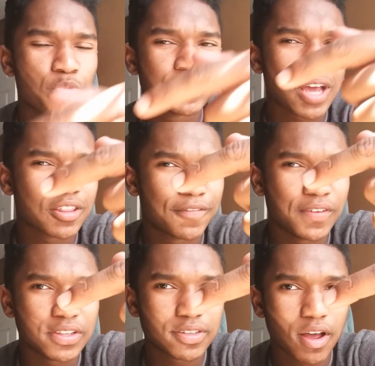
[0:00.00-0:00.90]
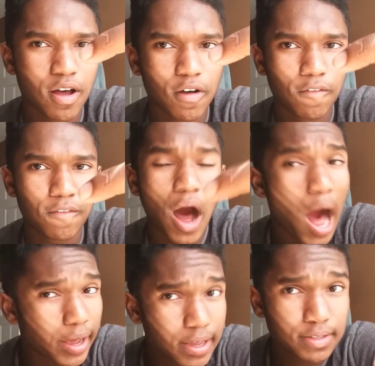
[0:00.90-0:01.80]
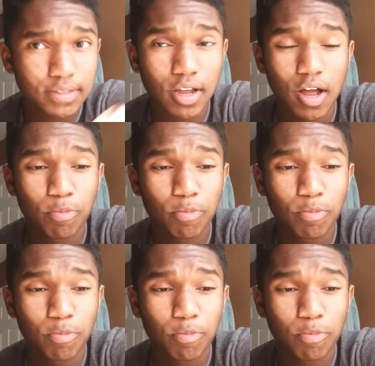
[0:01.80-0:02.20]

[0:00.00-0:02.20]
We saw the feats of August,